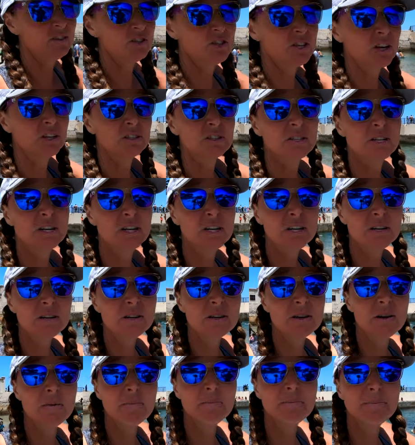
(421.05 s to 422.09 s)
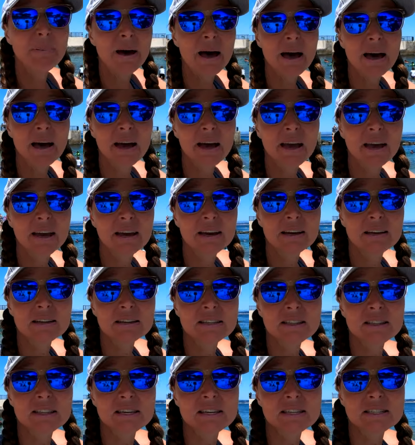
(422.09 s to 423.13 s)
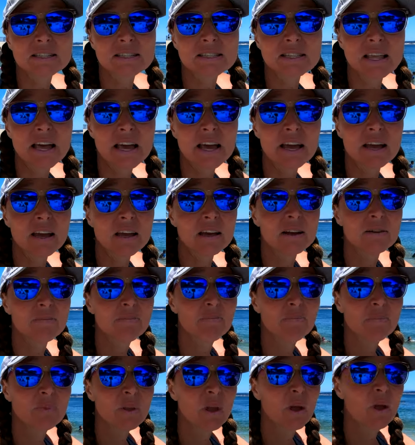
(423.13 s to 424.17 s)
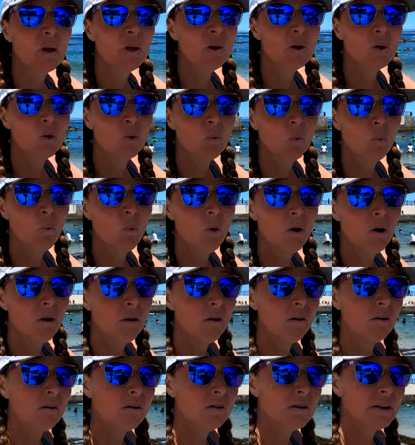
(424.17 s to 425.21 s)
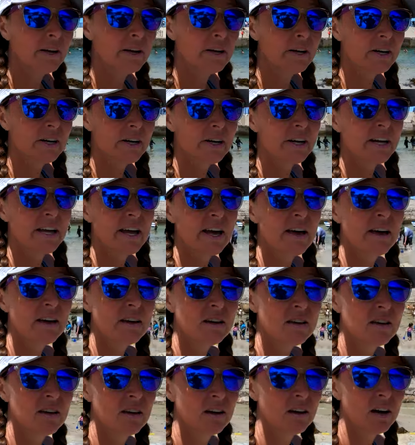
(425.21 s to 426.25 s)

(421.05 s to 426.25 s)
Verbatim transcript: of sheltered by this like wall area